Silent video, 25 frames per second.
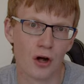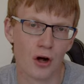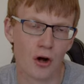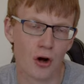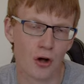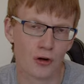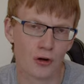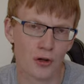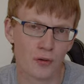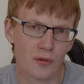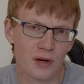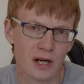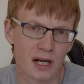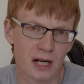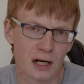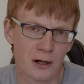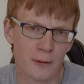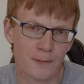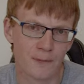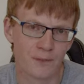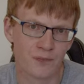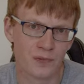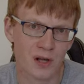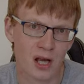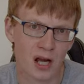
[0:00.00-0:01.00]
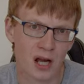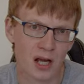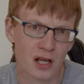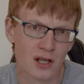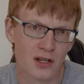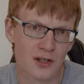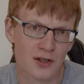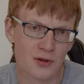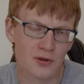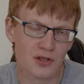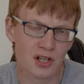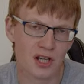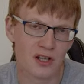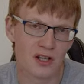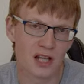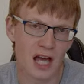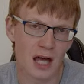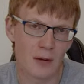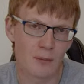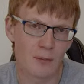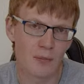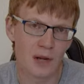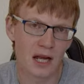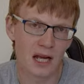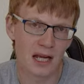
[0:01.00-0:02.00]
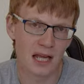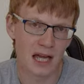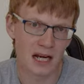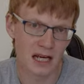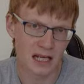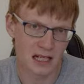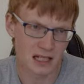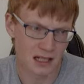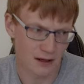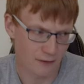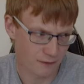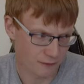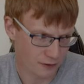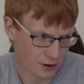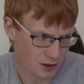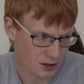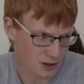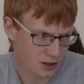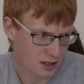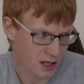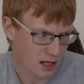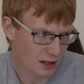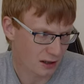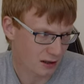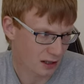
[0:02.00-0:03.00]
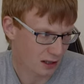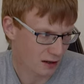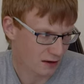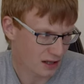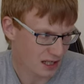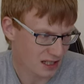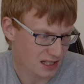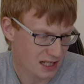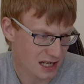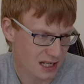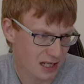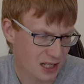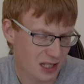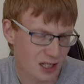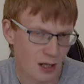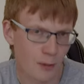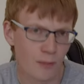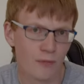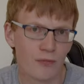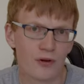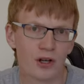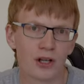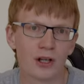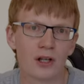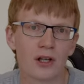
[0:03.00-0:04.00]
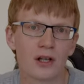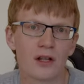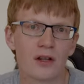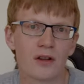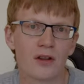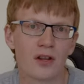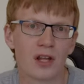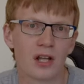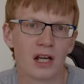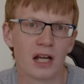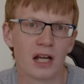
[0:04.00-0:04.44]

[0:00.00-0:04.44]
on the radiator. So did that make any difference? And this is something that